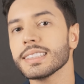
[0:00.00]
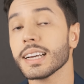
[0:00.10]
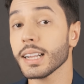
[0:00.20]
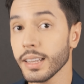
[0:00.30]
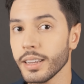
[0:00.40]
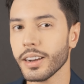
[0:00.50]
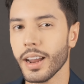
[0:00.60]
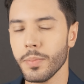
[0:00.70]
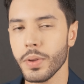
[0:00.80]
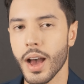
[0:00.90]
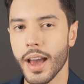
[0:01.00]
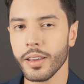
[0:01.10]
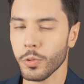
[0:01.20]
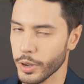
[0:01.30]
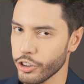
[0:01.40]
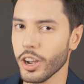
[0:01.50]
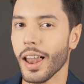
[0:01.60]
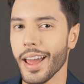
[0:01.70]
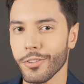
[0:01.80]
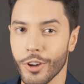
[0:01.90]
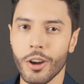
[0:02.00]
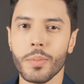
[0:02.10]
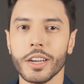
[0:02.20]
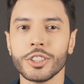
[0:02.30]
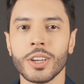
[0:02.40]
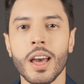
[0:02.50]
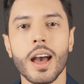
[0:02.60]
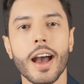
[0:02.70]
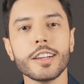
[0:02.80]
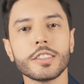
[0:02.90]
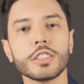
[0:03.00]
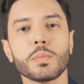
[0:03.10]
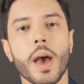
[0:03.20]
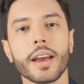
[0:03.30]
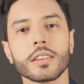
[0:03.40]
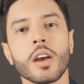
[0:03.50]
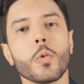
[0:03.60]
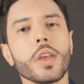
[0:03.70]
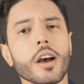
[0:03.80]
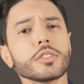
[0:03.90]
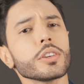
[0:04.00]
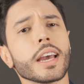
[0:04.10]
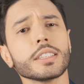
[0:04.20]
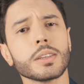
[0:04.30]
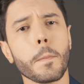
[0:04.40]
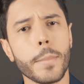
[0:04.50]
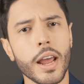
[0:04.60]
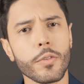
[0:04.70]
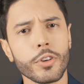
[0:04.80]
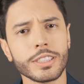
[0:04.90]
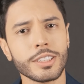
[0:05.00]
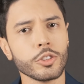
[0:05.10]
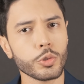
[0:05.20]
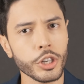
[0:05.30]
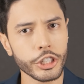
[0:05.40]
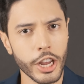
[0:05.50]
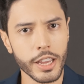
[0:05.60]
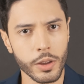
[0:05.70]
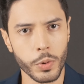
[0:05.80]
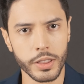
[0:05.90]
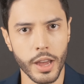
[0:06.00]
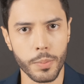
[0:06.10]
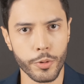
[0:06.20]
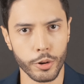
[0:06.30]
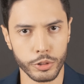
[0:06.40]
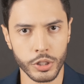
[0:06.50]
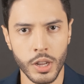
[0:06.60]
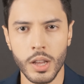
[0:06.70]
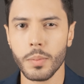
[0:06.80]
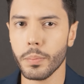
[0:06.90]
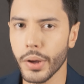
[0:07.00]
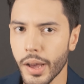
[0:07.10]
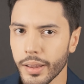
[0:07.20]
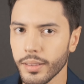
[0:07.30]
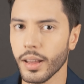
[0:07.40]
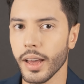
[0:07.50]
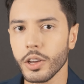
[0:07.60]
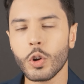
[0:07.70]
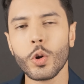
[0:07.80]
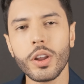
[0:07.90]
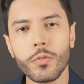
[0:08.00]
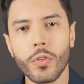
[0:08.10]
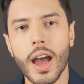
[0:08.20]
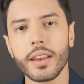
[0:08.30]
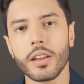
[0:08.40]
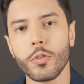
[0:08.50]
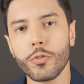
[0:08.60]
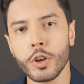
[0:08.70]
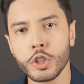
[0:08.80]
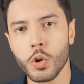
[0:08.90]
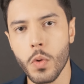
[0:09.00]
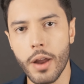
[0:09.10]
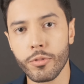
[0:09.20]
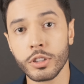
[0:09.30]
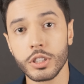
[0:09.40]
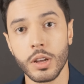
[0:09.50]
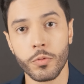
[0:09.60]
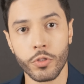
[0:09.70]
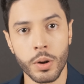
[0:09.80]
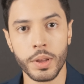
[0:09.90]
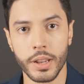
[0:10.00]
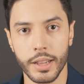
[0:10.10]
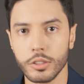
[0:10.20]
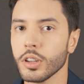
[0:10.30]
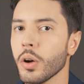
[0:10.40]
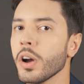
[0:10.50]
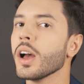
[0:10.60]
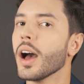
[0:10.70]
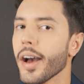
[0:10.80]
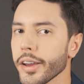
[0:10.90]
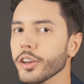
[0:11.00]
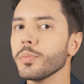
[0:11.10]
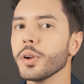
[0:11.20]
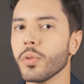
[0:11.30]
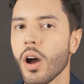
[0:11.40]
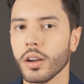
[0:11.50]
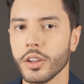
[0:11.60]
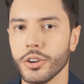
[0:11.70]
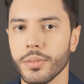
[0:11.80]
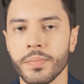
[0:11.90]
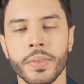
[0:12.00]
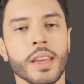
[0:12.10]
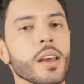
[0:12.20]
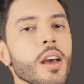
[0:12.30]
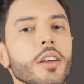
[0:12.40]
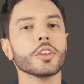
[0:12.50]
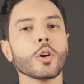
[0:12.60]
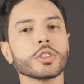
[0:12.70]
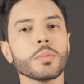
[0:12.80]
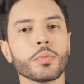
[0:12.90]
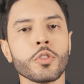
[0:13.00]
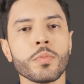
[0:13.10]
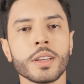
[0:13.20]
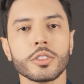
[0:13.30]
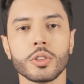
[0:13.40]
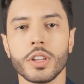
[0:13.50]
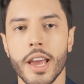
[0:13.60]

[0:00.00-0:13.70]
the cleaner API, which I like very much, I suspect we also get some benefits in tree shaking with that approach. but I couldn't find an official reference confirming that, so I could be wrong here. Those improvements to the